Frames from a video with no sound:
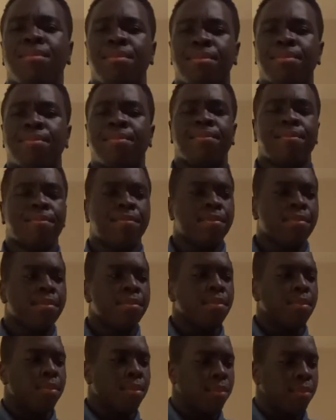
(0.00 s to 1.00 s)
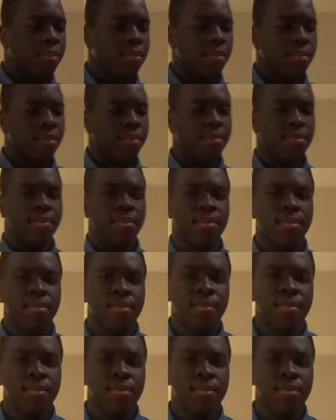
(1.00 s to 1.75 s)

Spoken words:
(no one is talking)